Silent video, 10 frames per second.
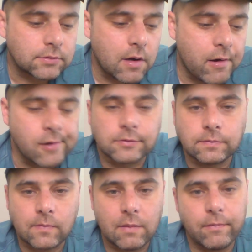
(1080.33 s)
I don't
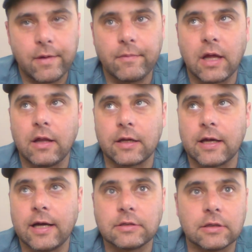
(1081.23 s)
know. I, I like
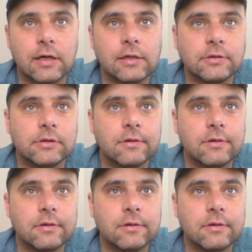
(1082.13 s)
cats a lot. You